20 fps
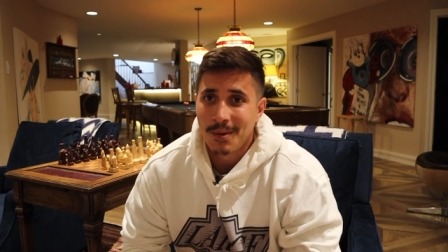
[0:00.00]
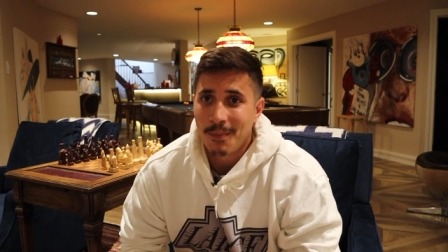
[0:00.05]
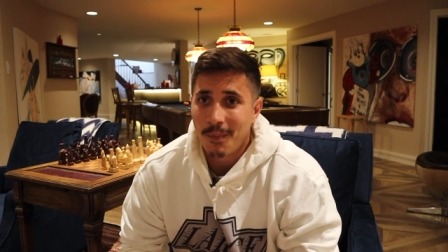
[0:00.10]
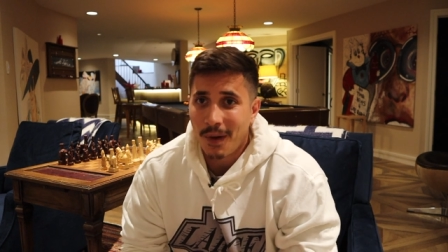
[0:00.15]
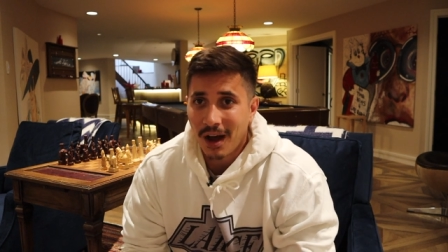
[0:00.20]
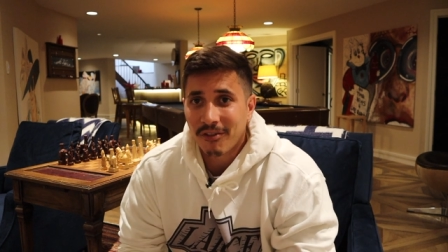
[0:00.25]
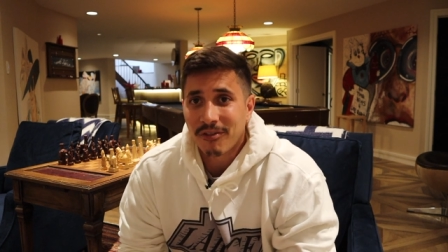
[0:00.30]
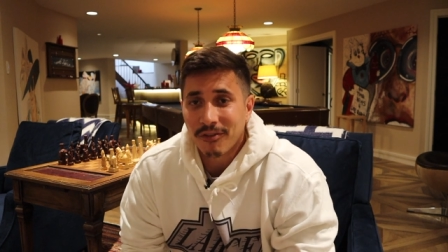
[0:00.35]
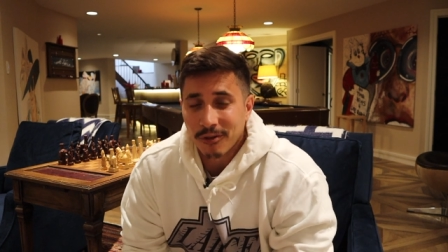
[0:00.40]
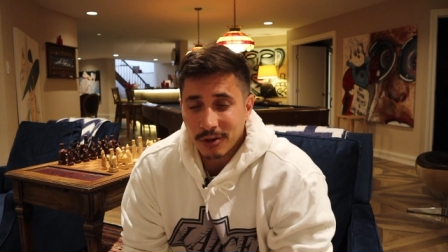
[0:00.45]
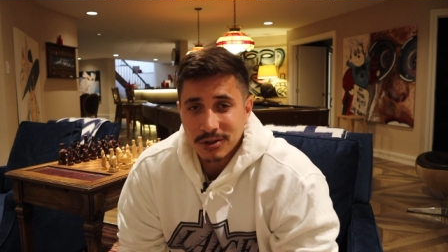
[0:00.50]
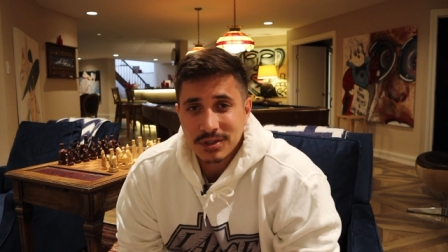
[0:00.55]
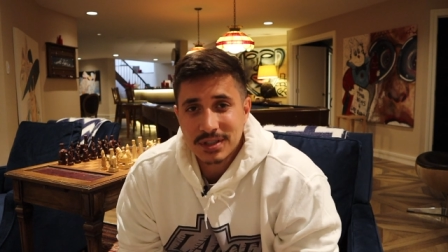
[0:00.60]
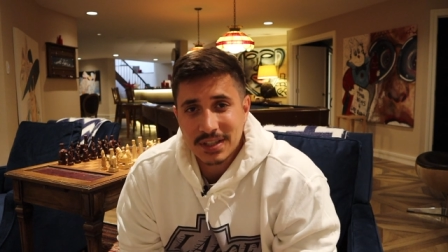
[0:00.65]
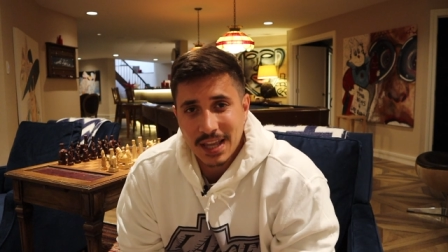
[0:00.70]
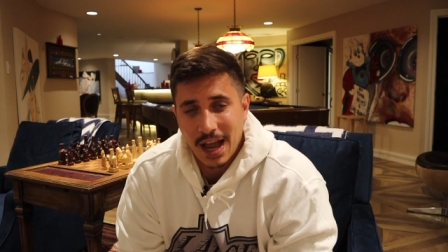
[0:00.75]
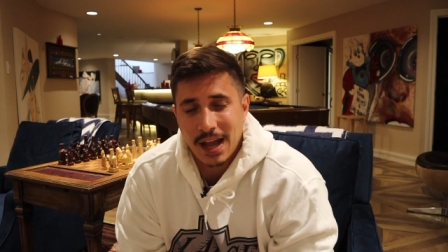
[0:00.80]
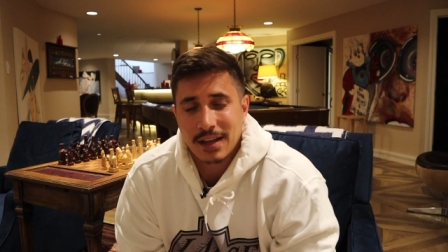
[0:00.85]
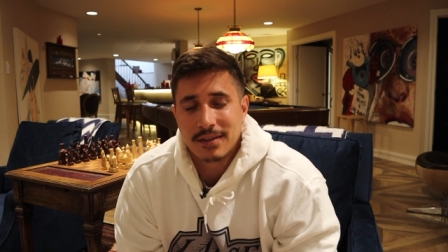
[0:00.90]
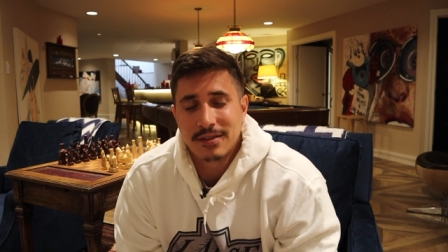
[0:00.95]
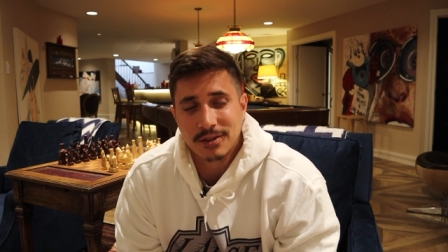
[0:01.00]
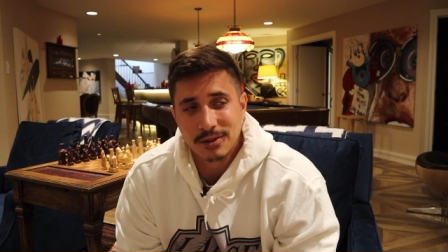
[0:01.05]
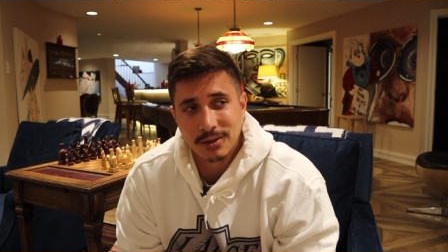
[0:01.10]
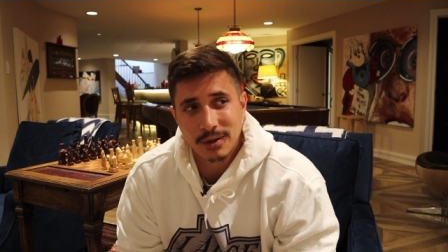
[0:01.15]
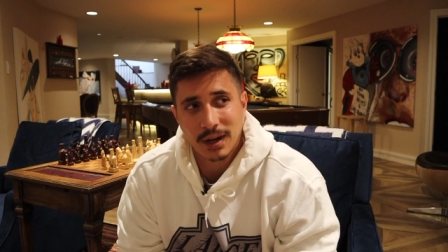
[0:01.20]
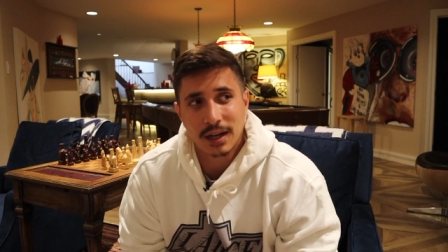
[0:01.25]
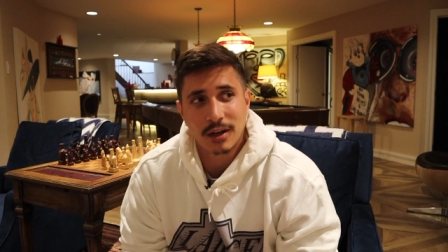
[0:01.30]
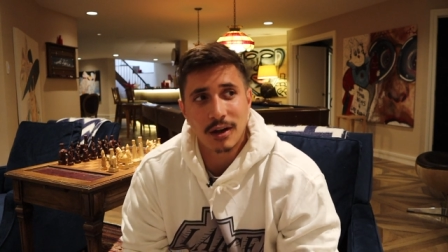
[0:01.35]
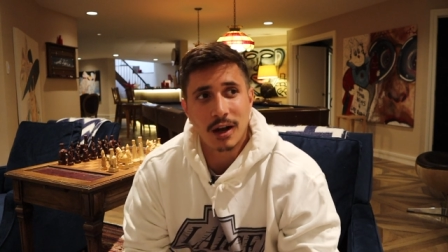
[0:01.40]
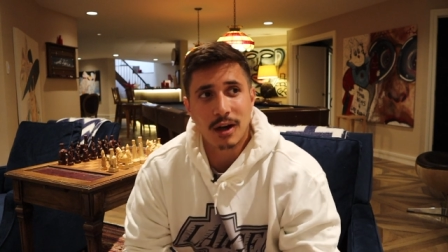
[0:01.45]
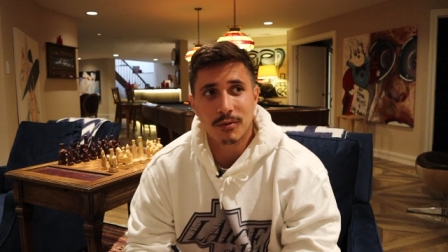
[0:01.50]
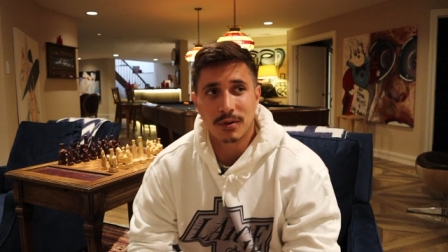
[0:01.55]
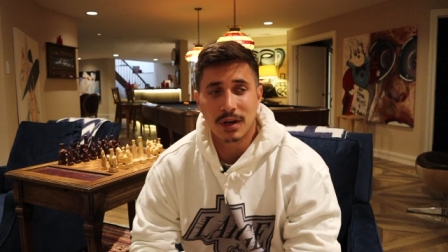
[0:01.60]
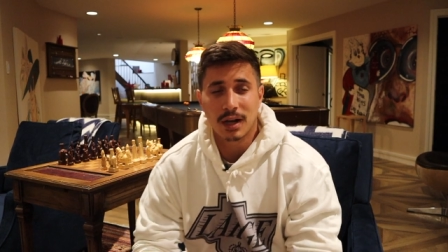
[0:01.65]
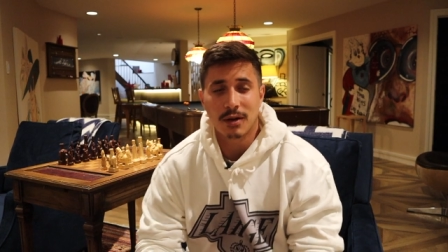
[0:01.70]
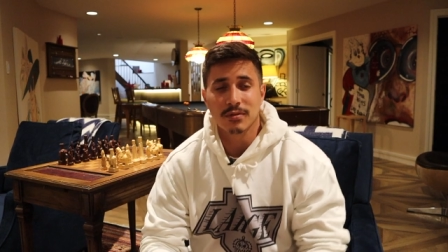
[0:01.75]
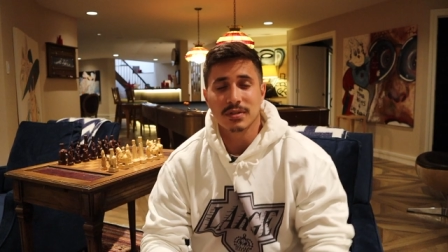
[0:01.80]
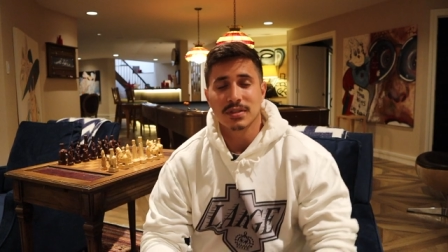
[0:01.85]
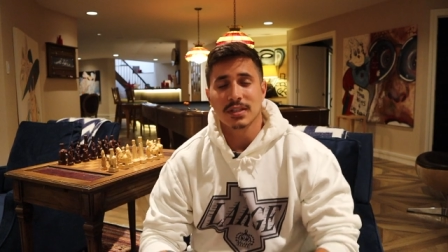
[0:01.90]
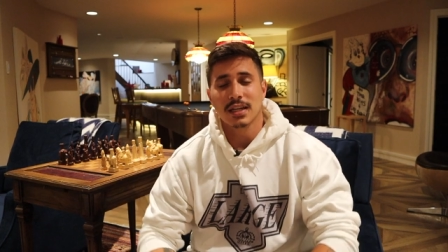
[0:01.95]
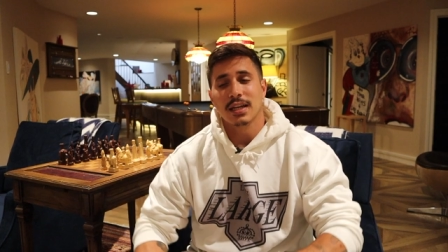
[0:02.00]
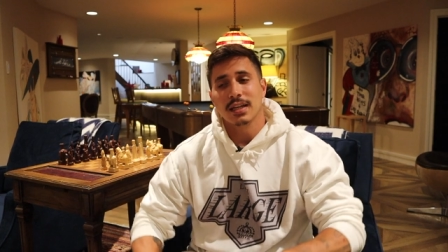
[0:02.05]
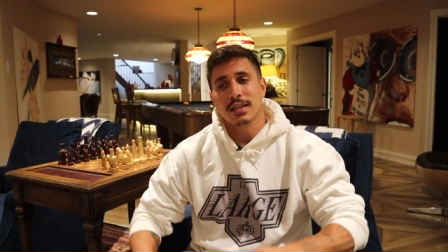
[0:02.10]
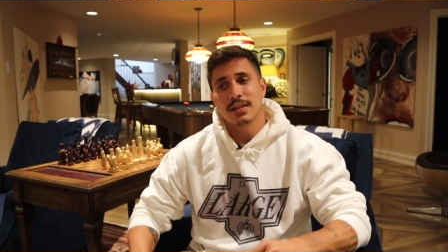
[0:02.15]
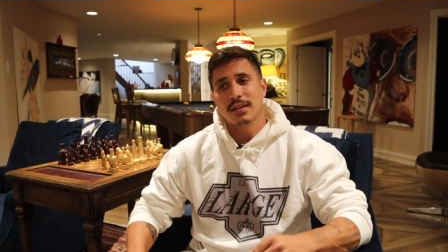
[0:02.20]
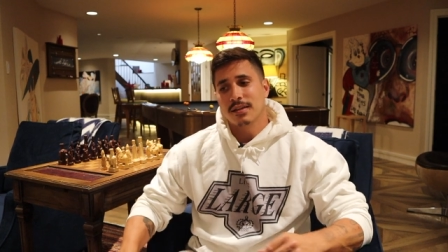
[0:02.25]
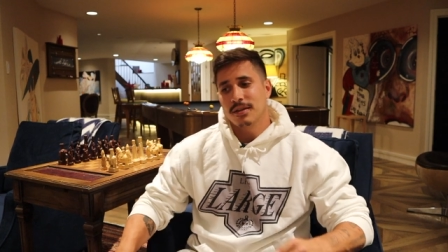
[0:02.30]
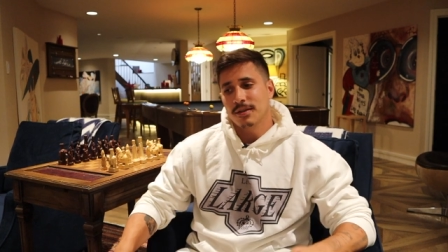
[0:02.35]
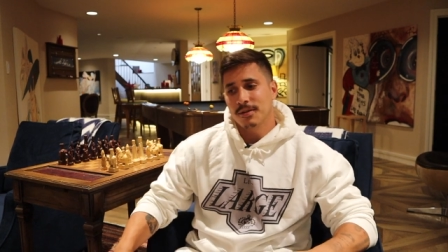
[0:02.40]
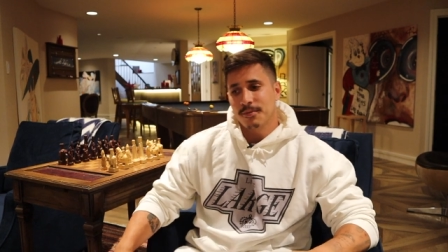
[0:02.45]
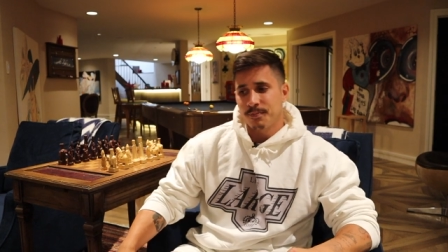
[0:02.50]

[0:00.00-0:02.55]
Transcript: My first tattoo I got when I was like